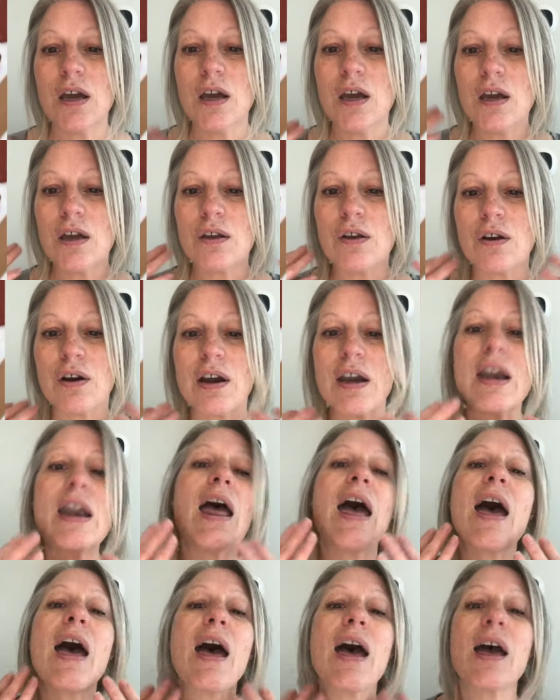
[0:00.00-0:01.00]
your
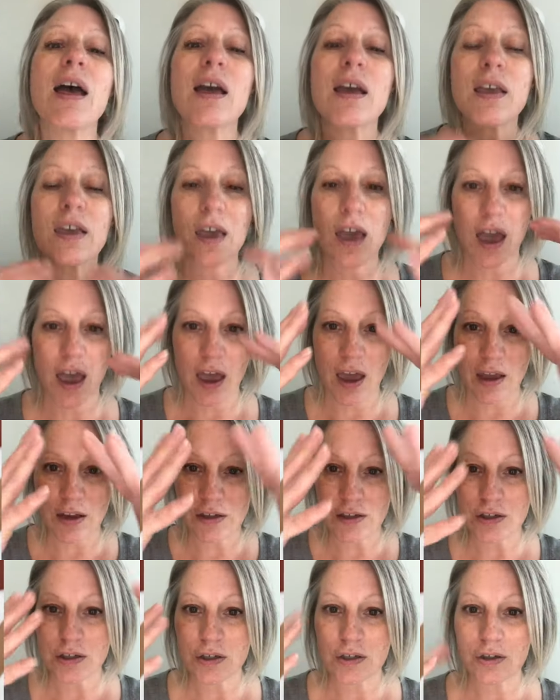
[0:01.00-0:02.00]
neck
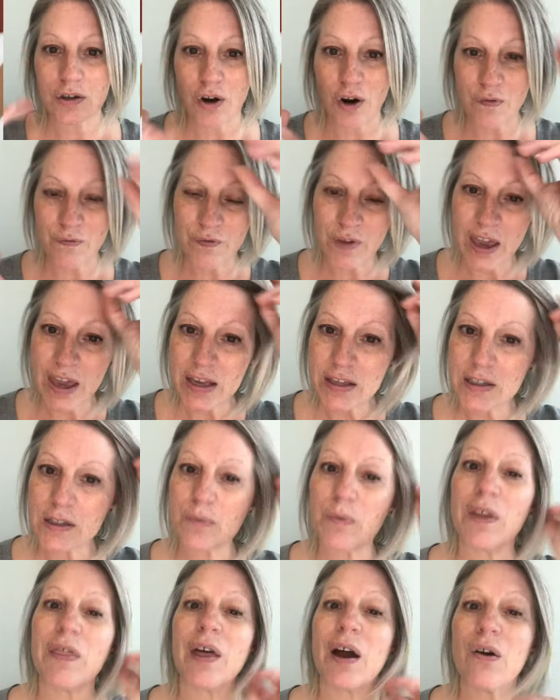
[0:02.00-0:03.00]
and your face
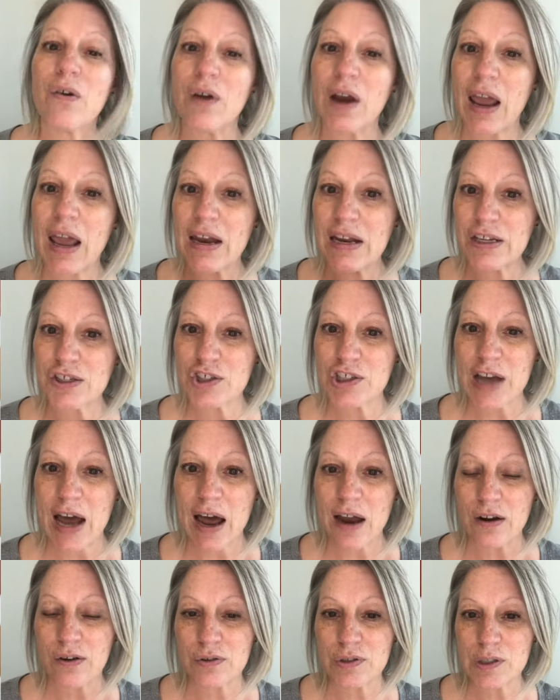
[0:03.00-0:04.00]
without any
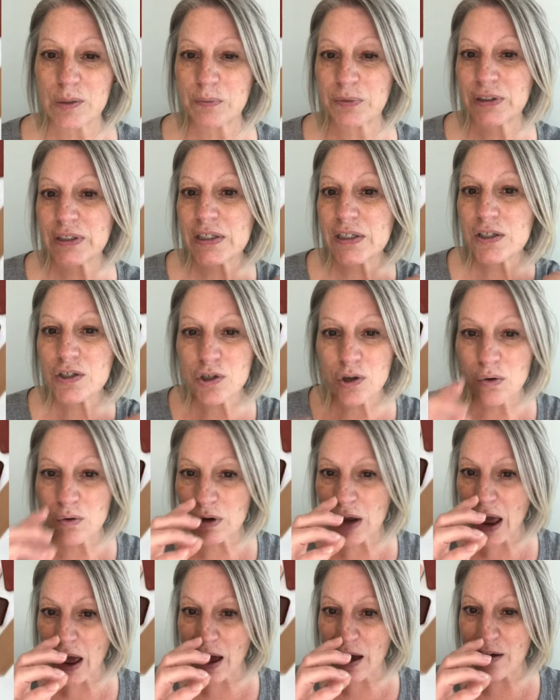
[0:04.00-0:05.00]
shadows. Please
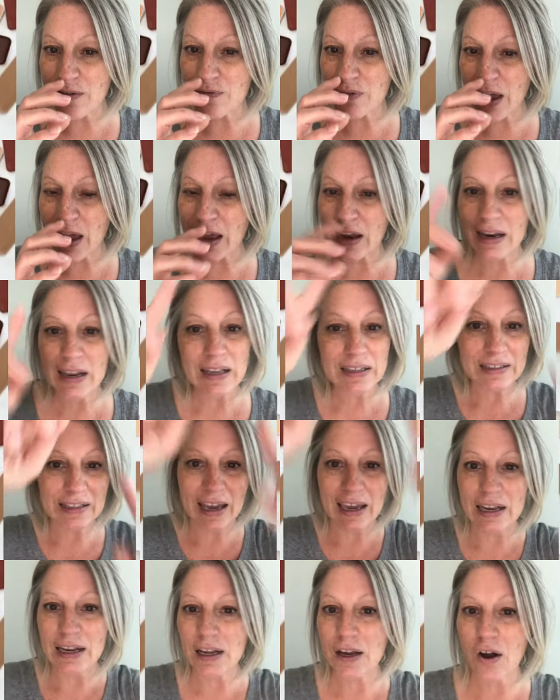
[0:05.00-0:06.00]
don't have any
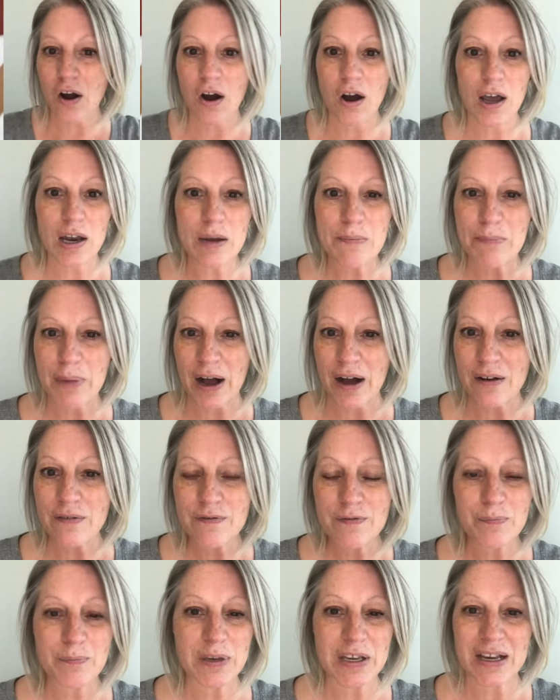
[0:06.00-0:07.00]
lighting on
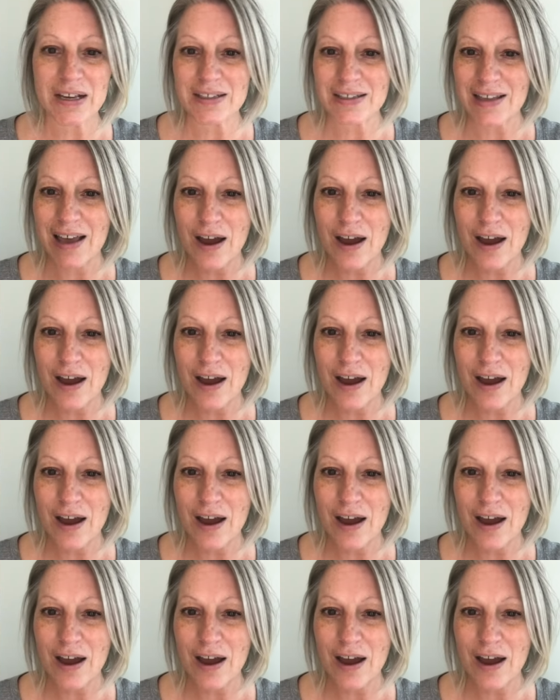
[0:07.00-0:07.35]
above, because that